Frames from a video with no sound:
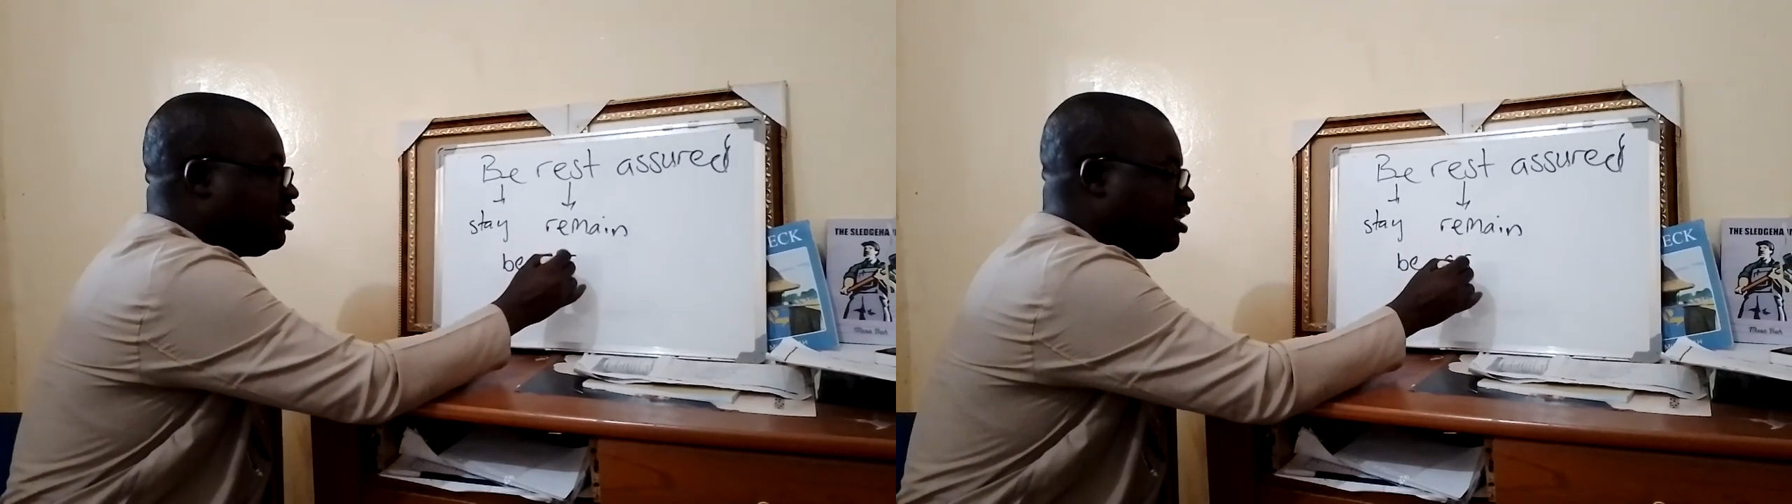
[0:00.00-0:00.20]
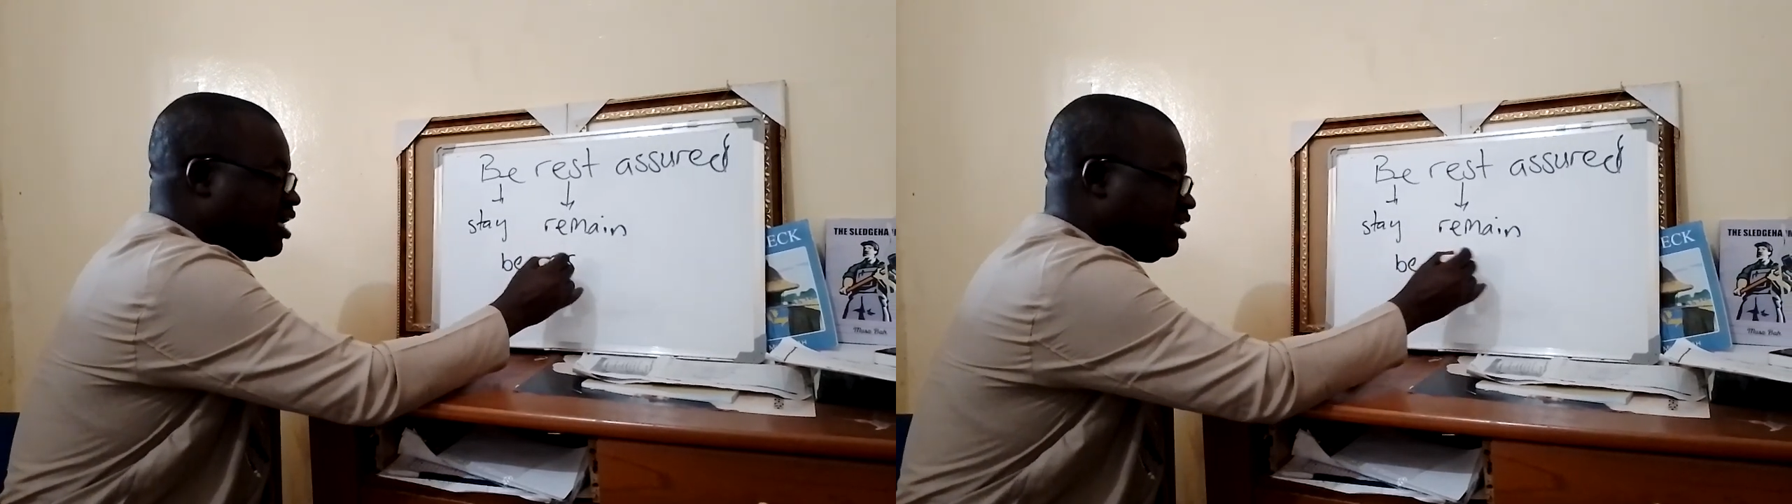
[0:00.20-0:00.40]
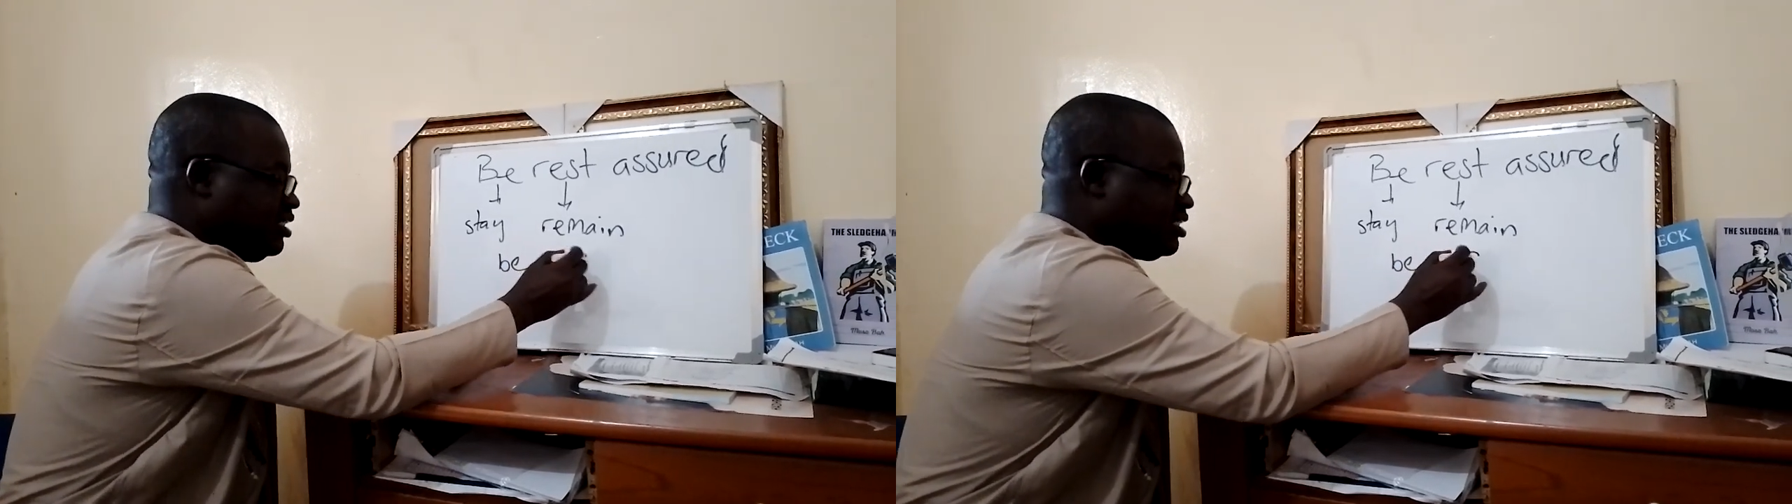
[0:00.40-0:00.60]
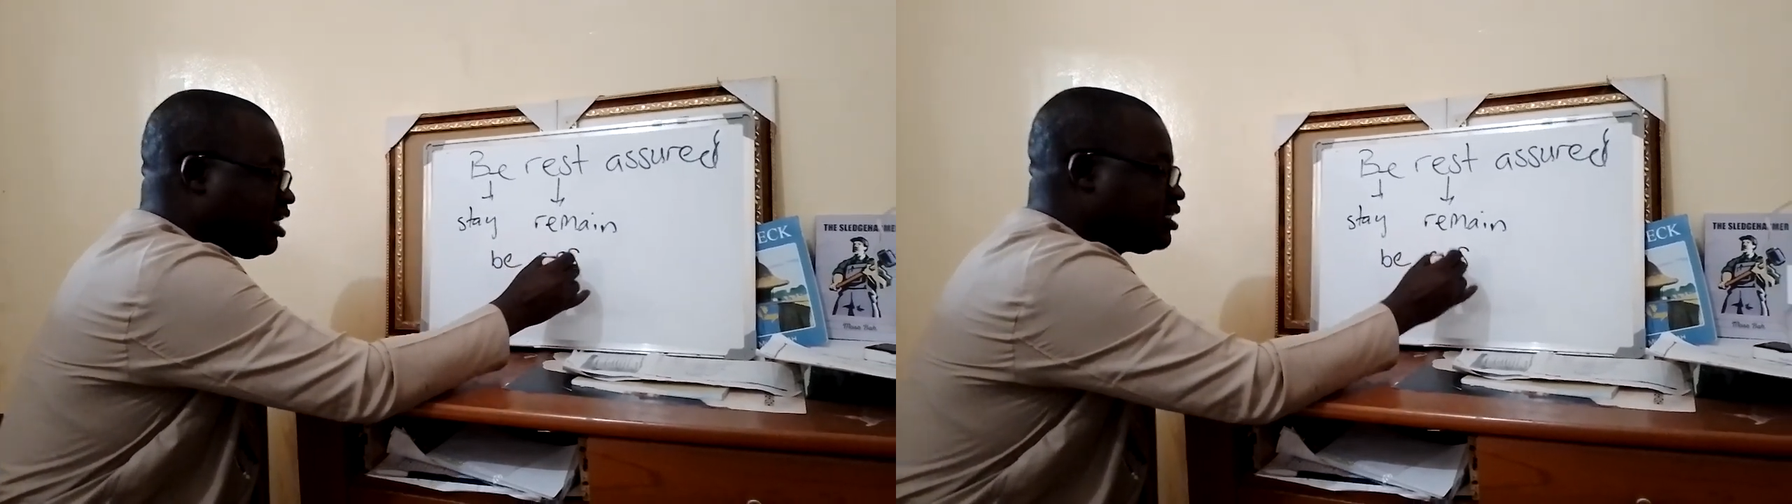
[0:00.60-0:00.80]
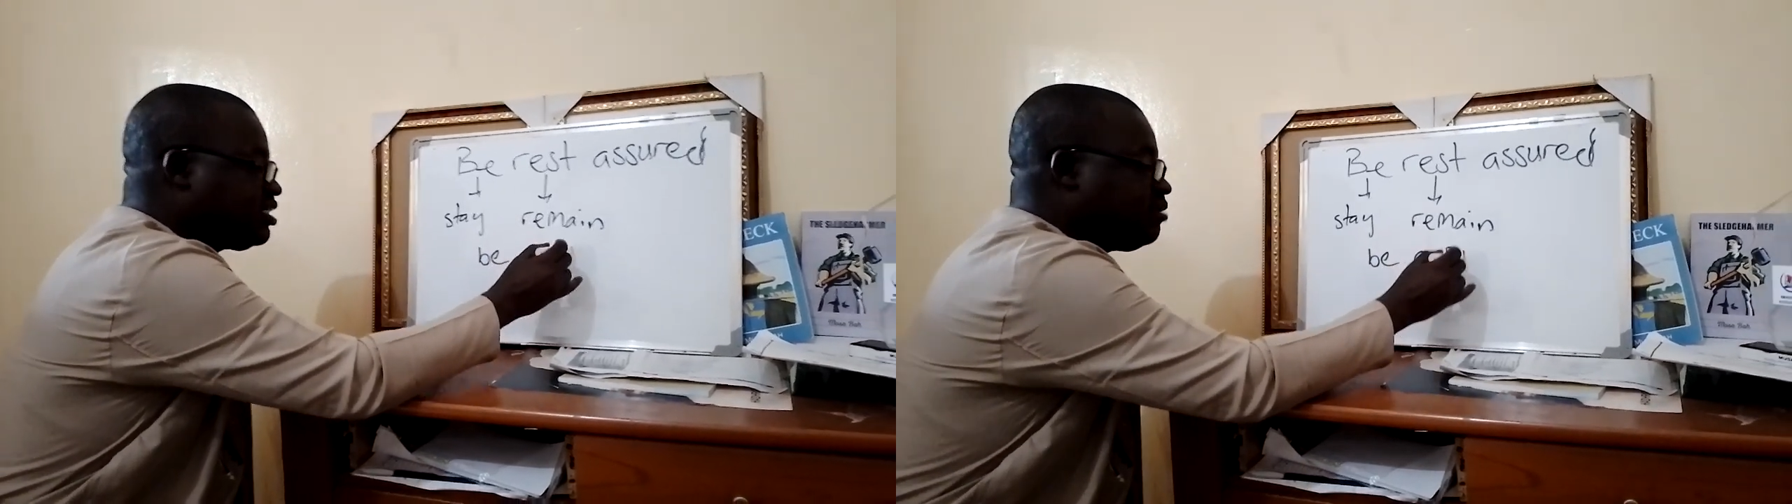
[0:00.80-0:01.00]
that is
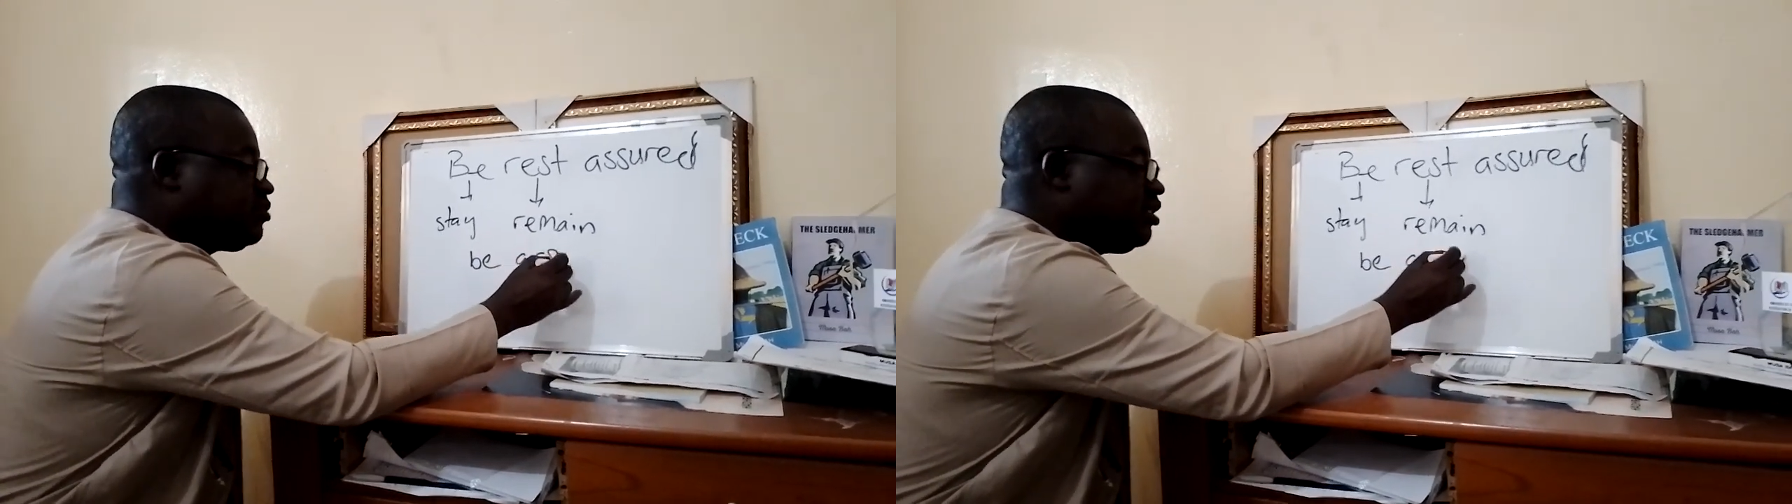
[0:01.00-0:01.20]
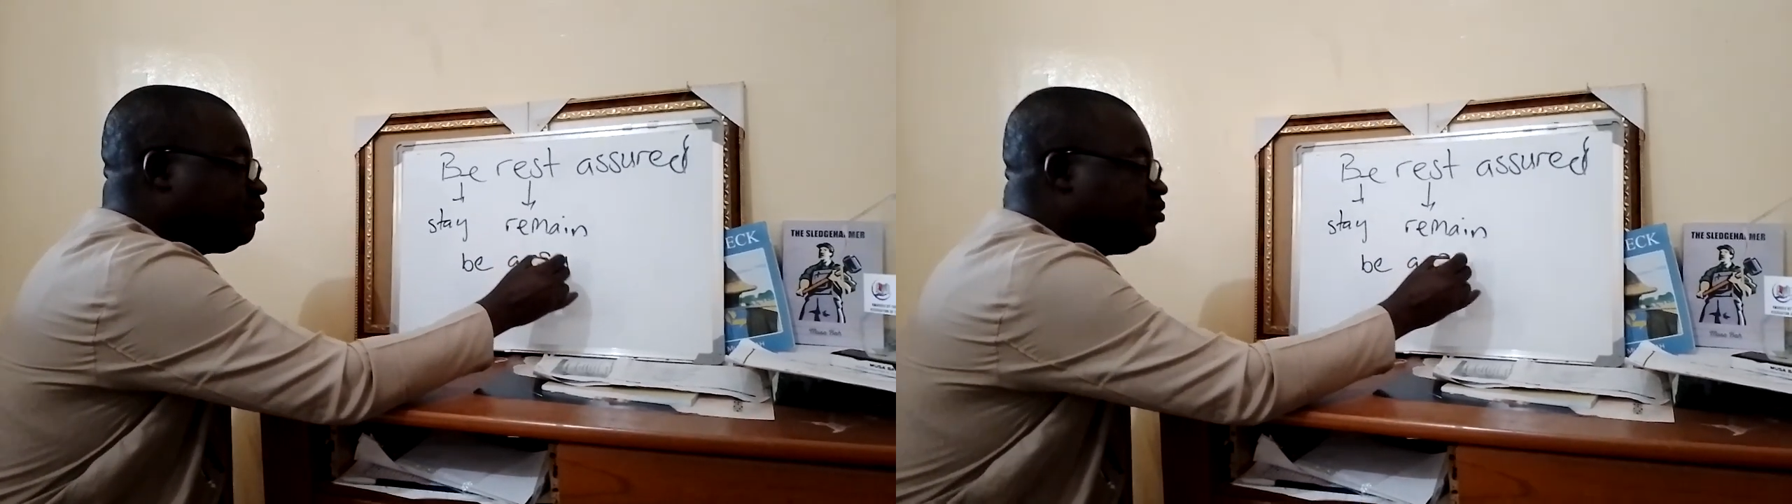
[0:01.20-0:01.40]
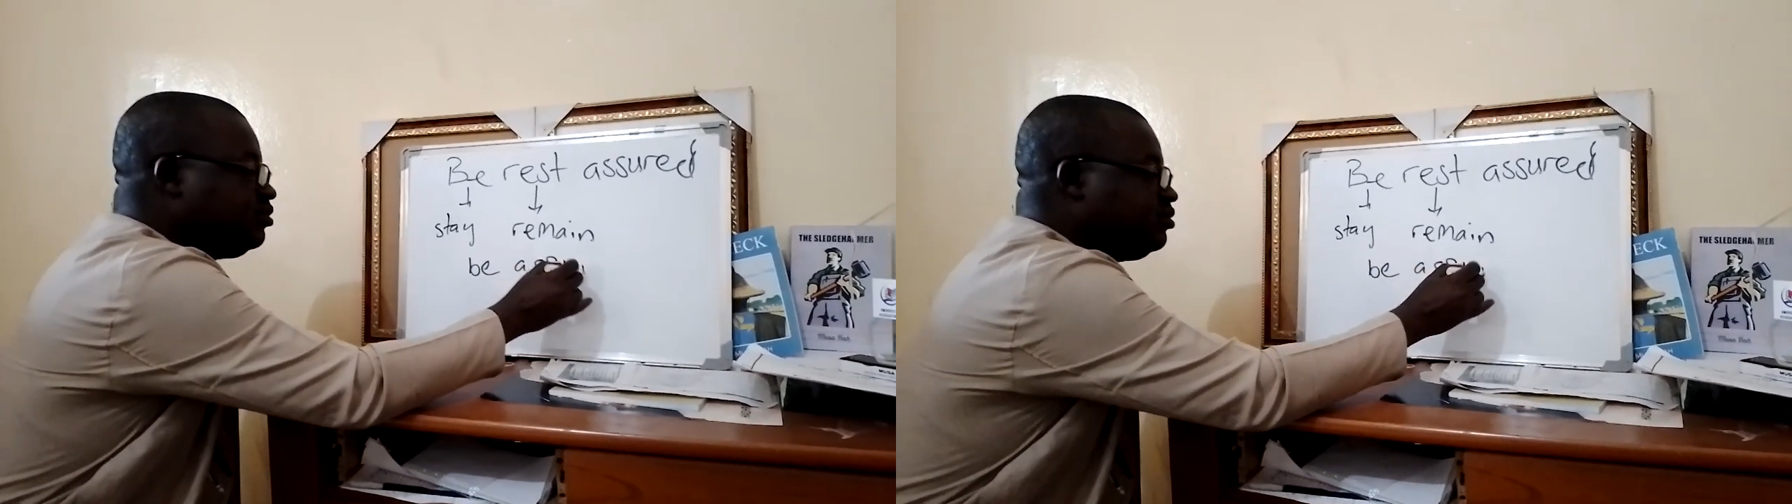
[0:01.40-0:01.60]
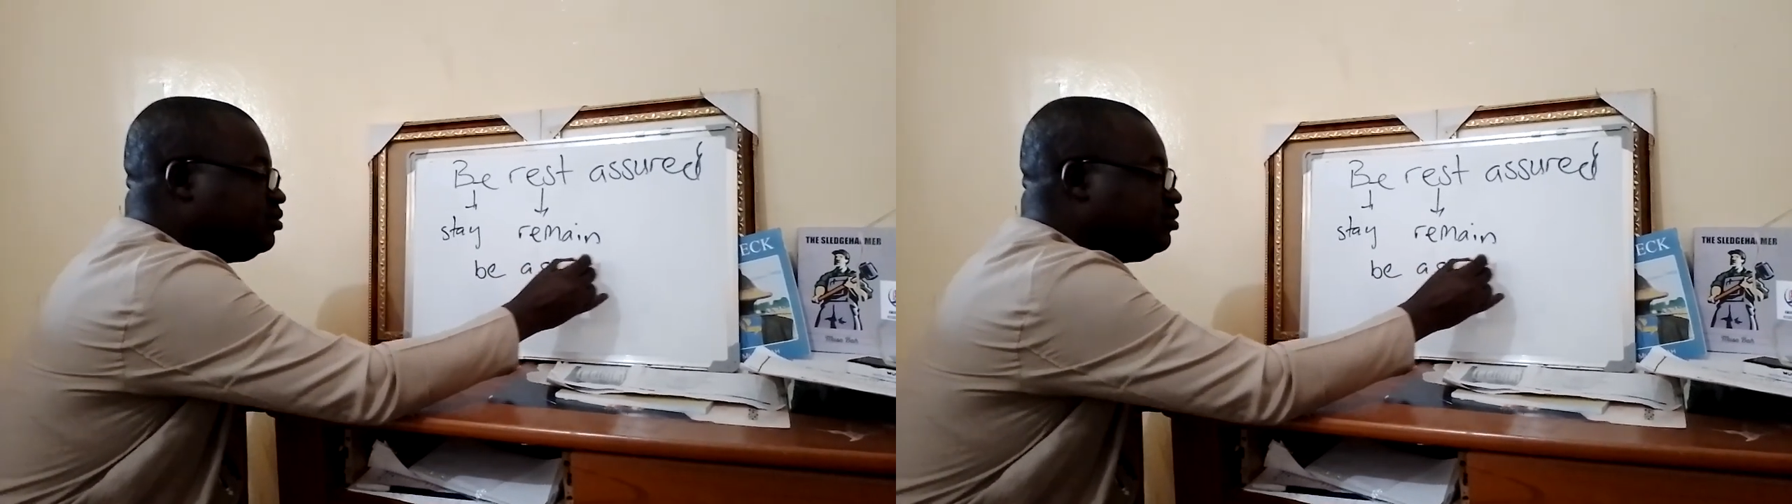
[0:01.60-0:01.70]
acceptable,